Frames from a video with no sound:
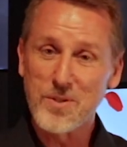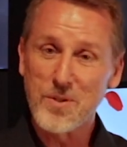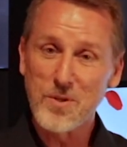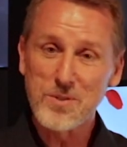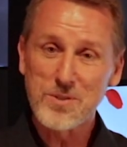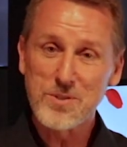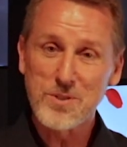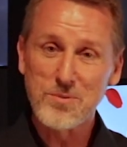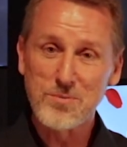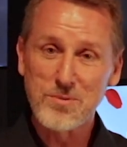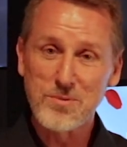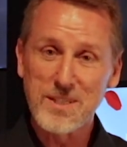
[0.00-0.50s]

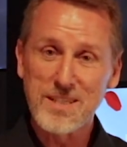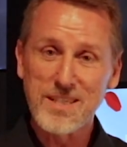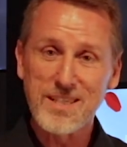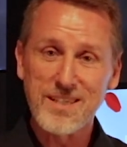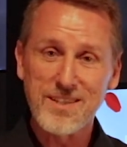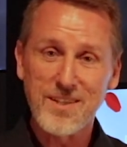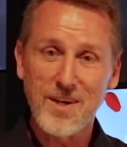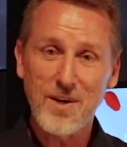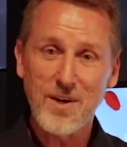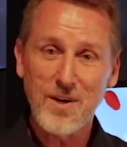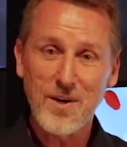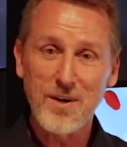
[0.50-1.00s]
Those are really
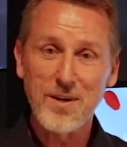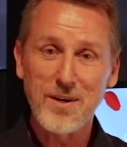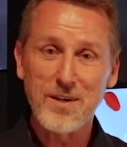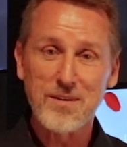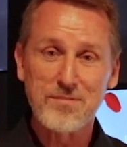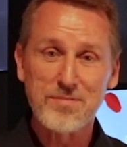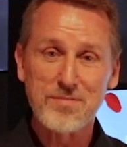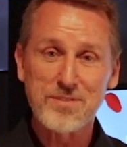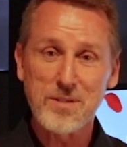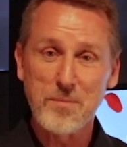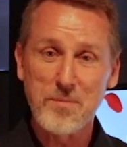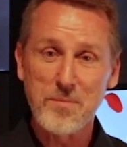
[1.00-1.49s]
the heart
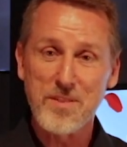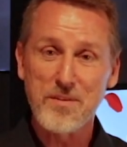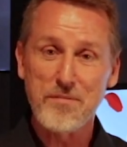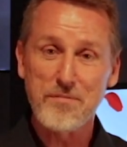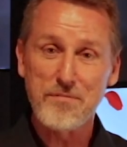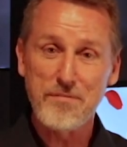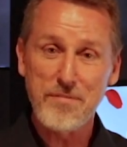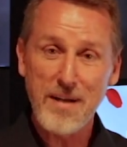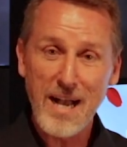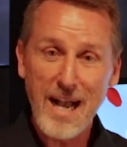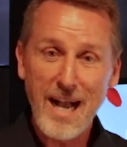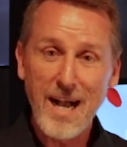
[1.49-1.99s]
of some of the
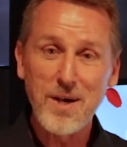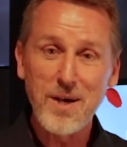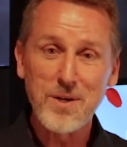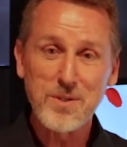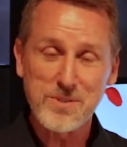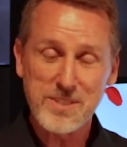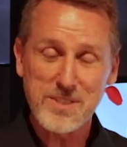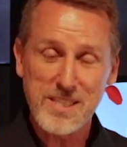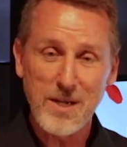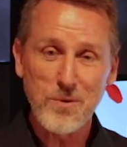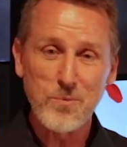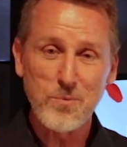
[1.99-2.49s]

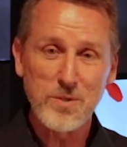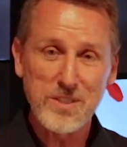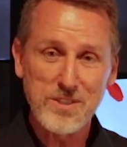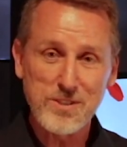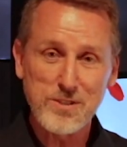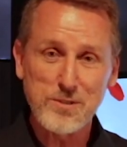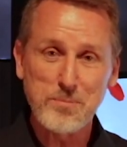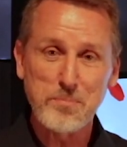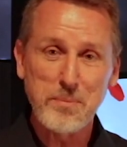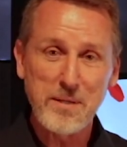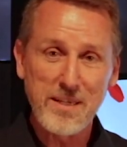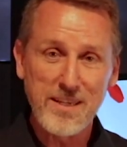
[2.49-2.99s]
vows that we
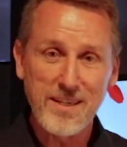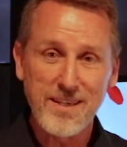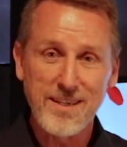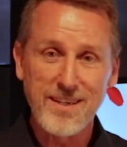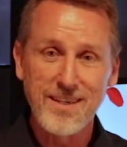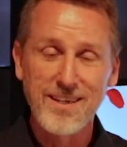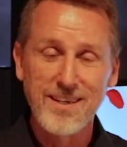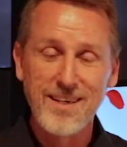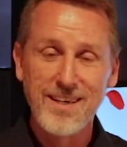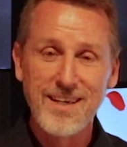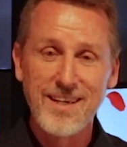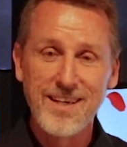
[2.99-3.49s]
speak
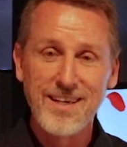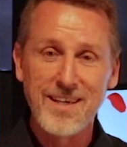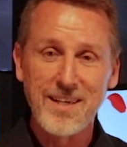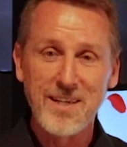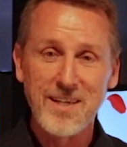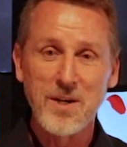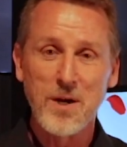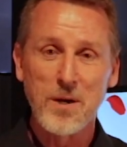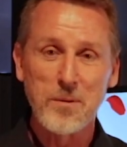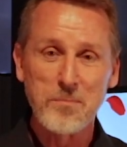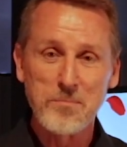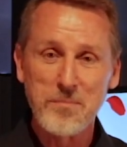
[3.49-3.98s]

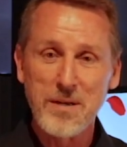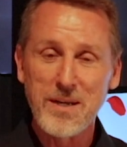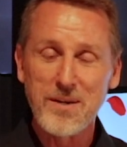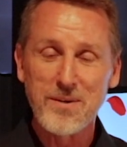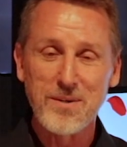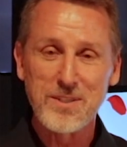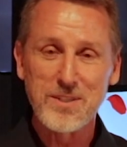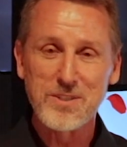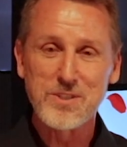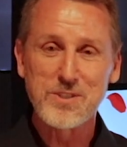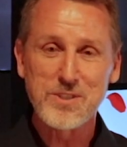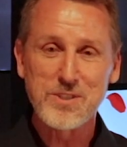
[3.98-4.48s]
in our
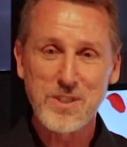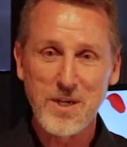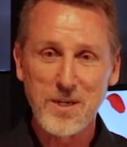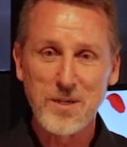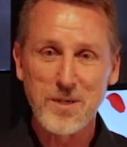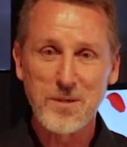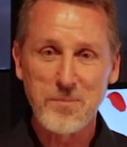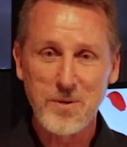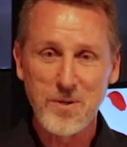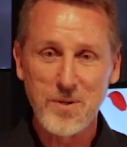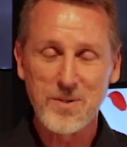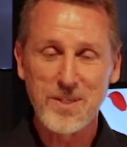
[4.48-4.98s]
marriage
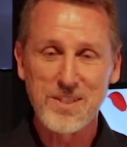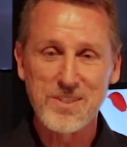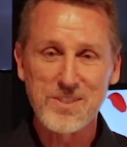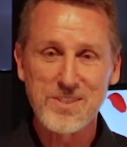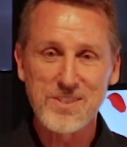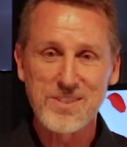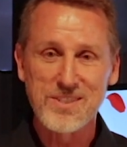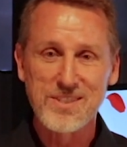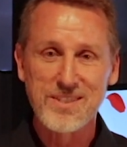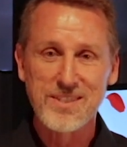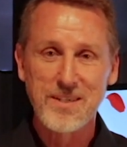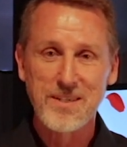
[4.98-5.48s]
ceremonies.